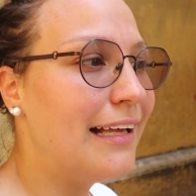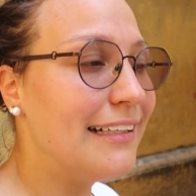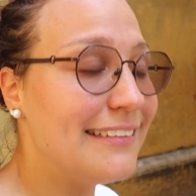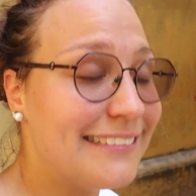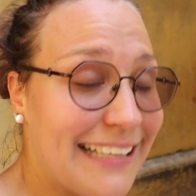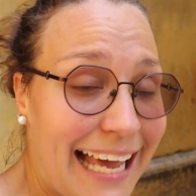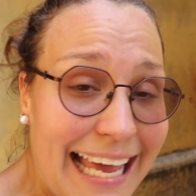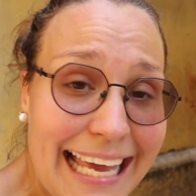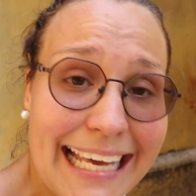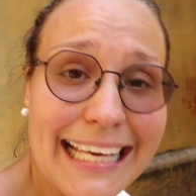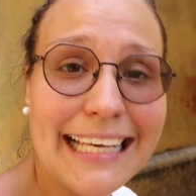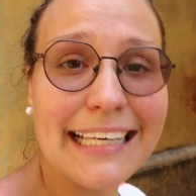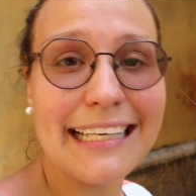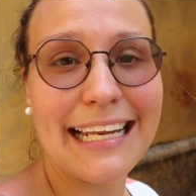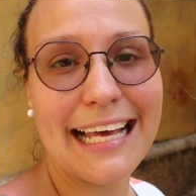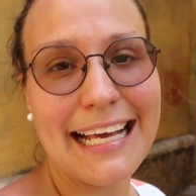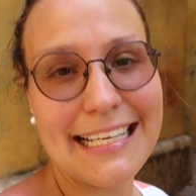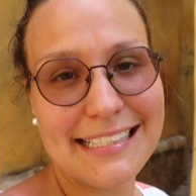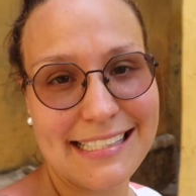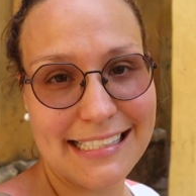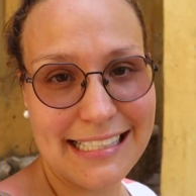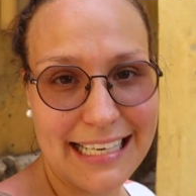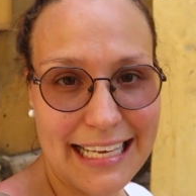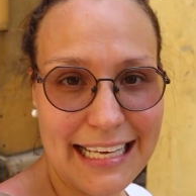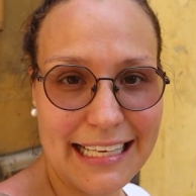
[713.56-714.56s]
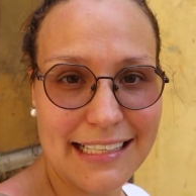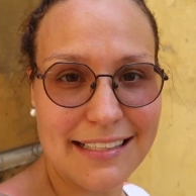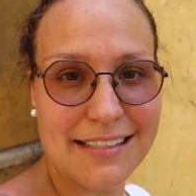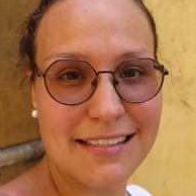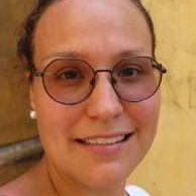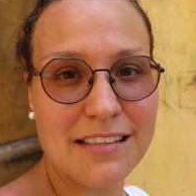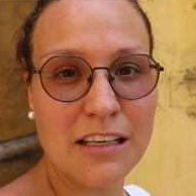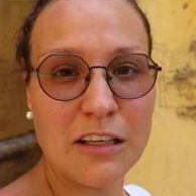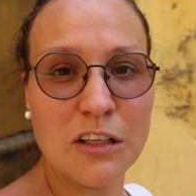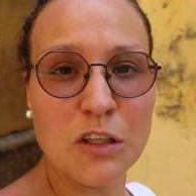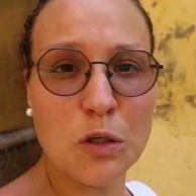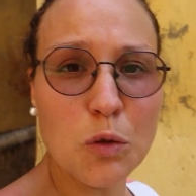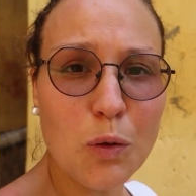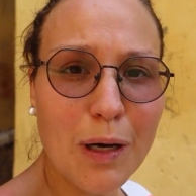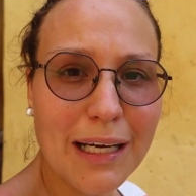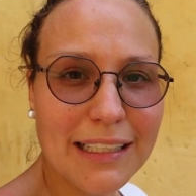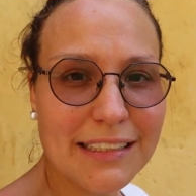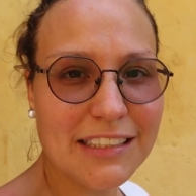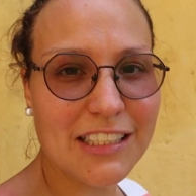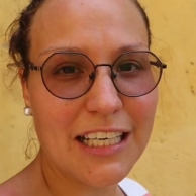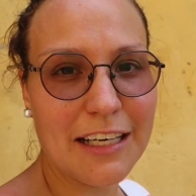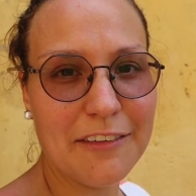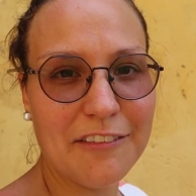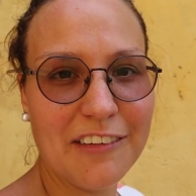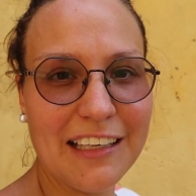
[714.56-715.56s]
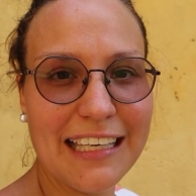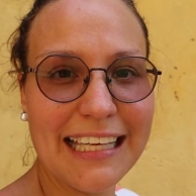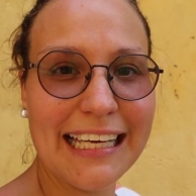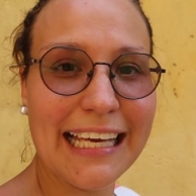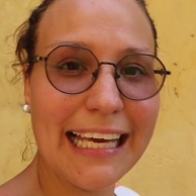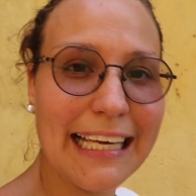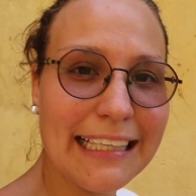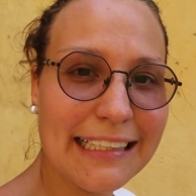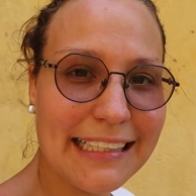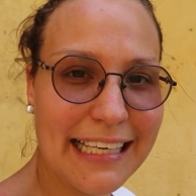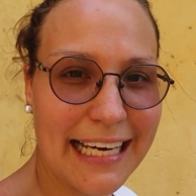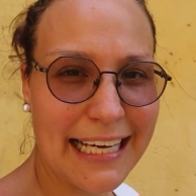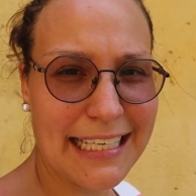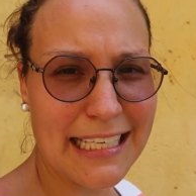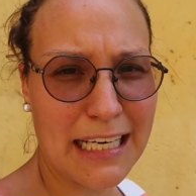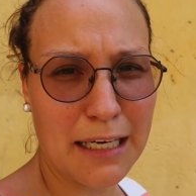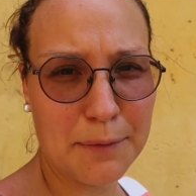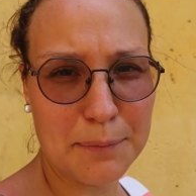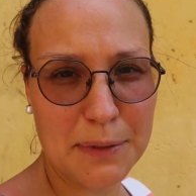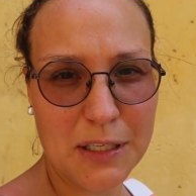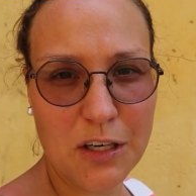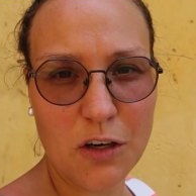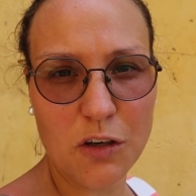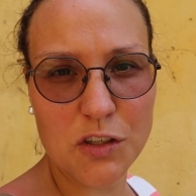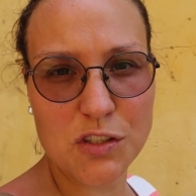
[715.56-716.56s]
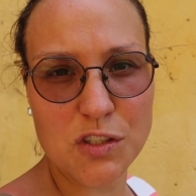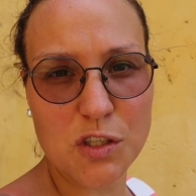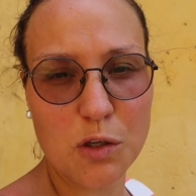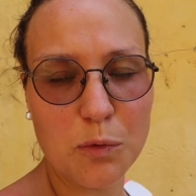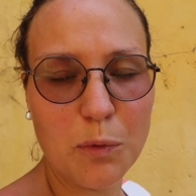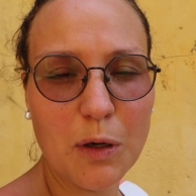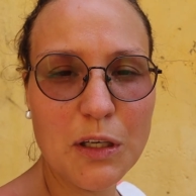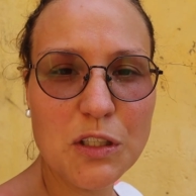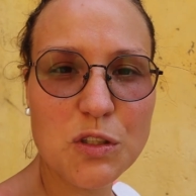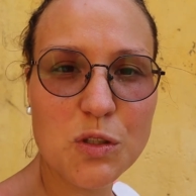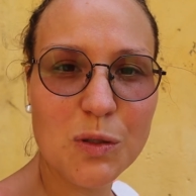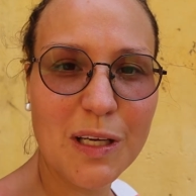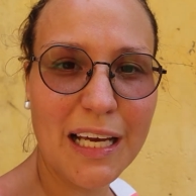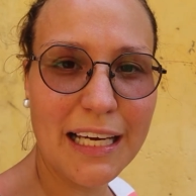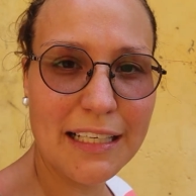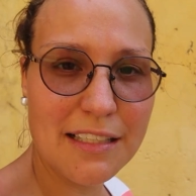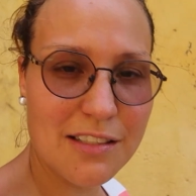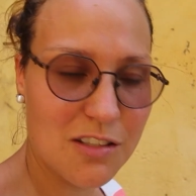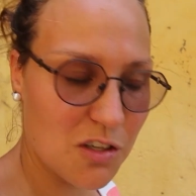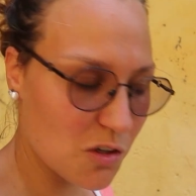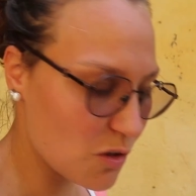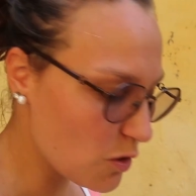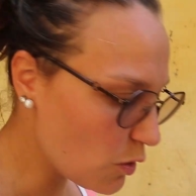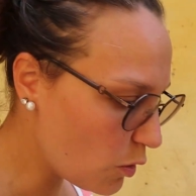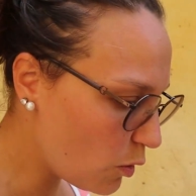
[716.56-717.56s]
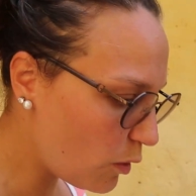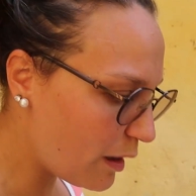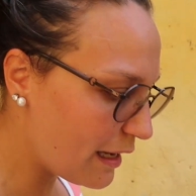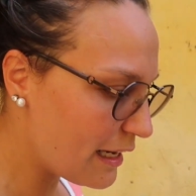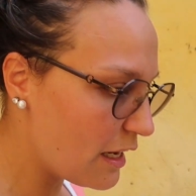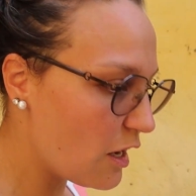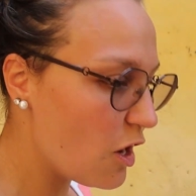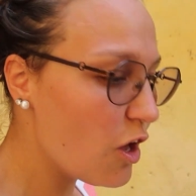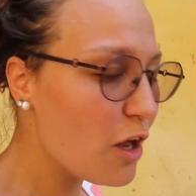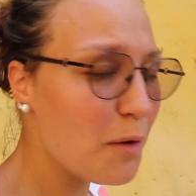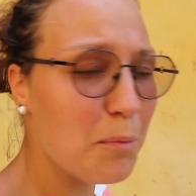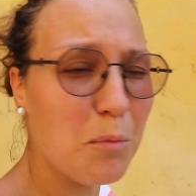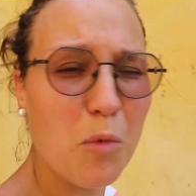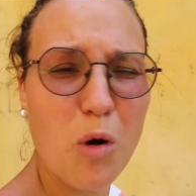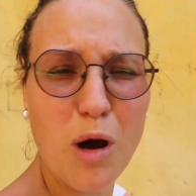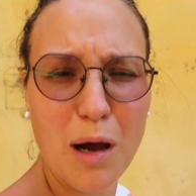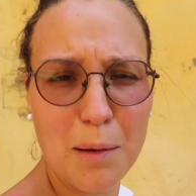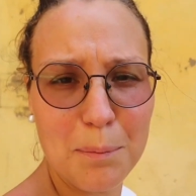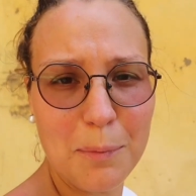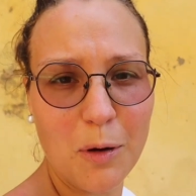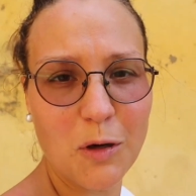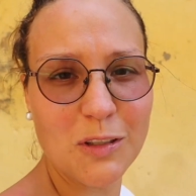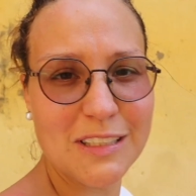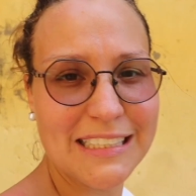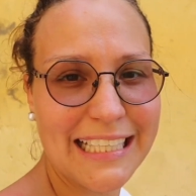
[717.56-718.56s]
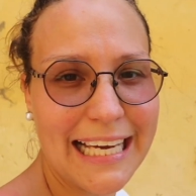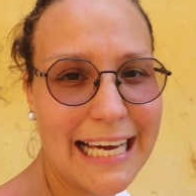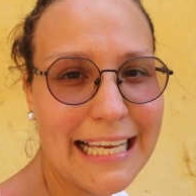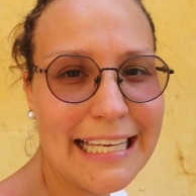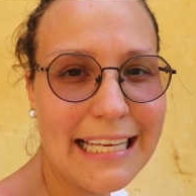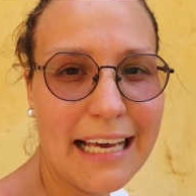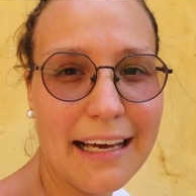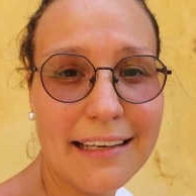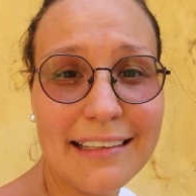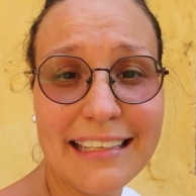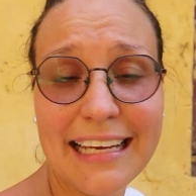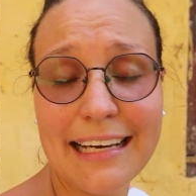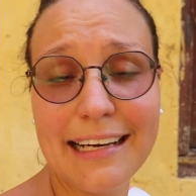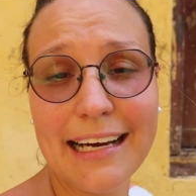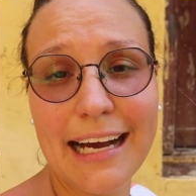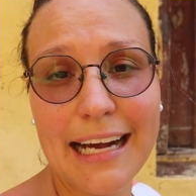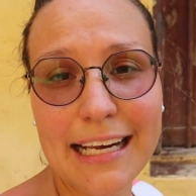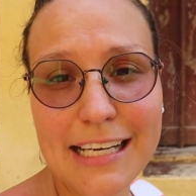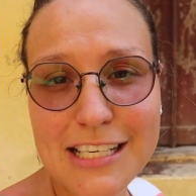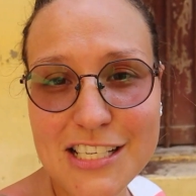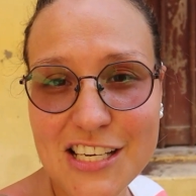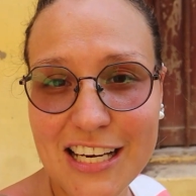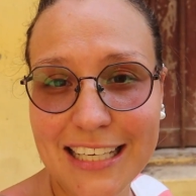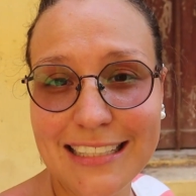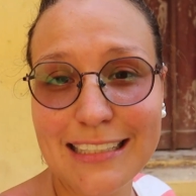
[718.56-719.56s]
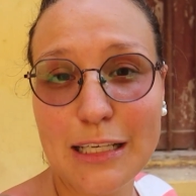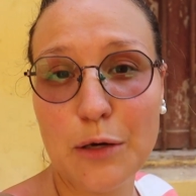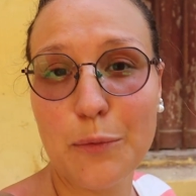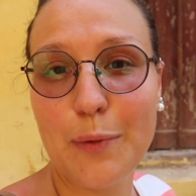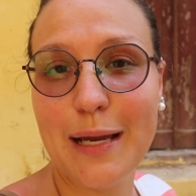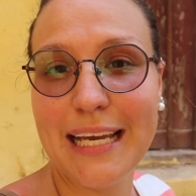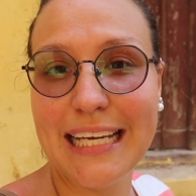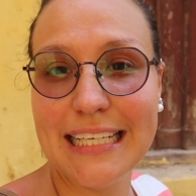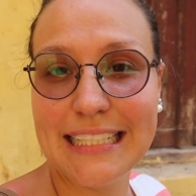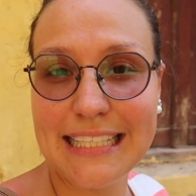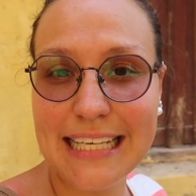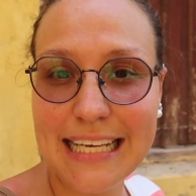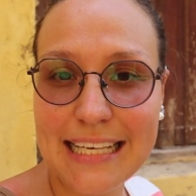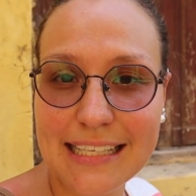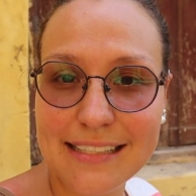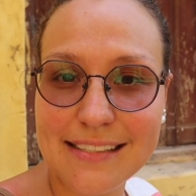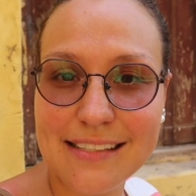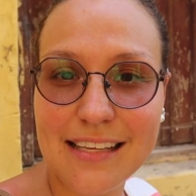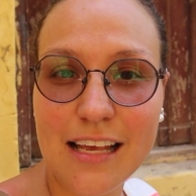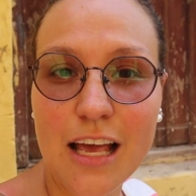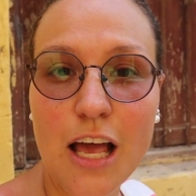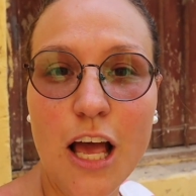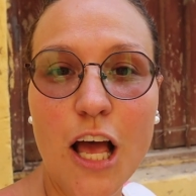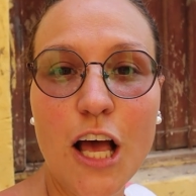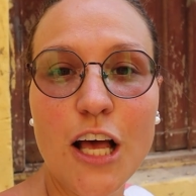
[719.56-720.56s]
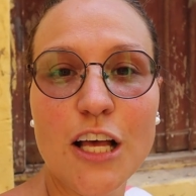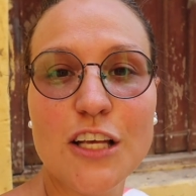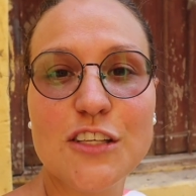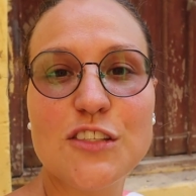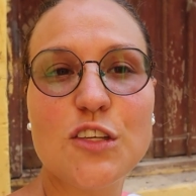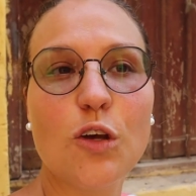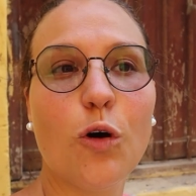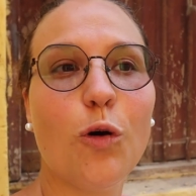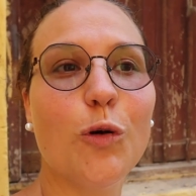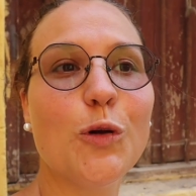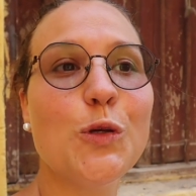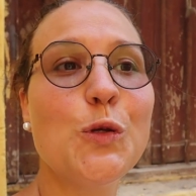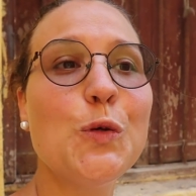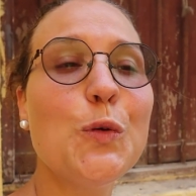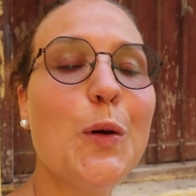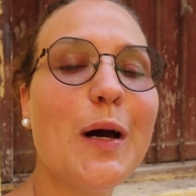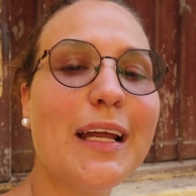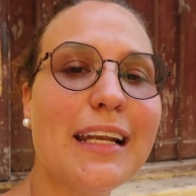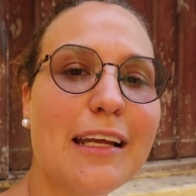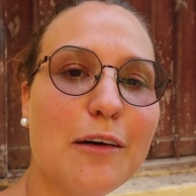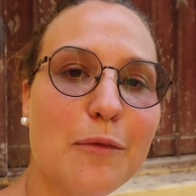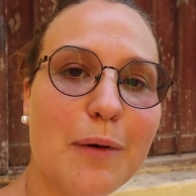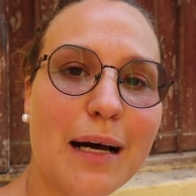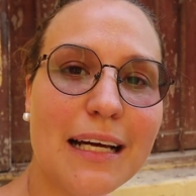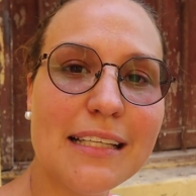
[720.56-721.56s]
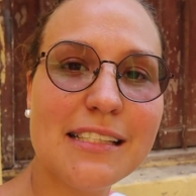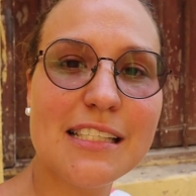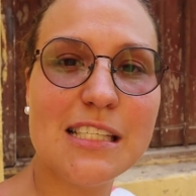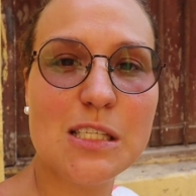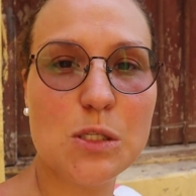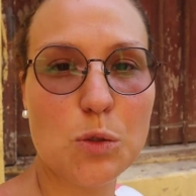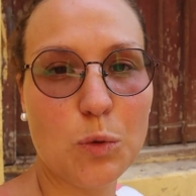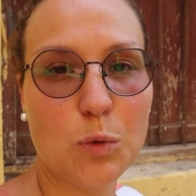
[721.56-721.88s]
take it as it is. You are traveling in Kenya because you want to get to know and learn more about Kenya, their culture and the way it is. So you are the ones